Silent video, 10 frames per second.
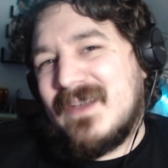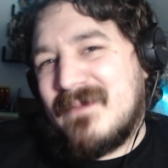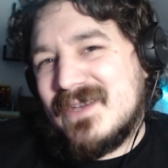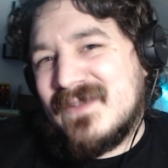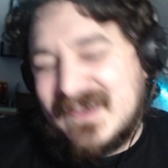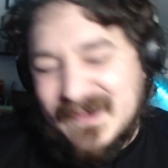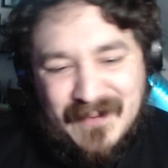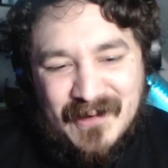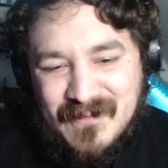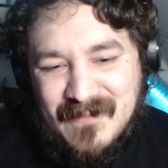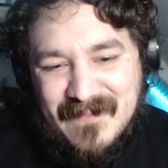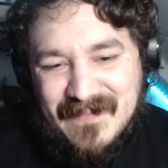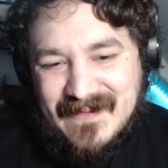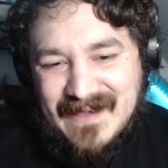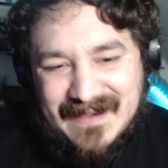much for the support.
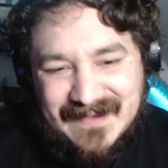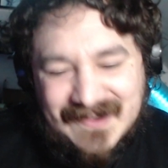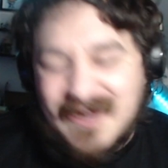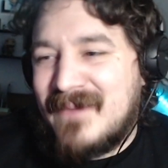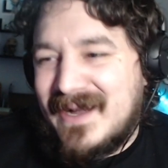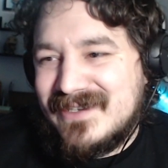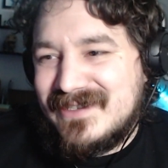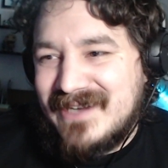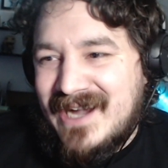So much.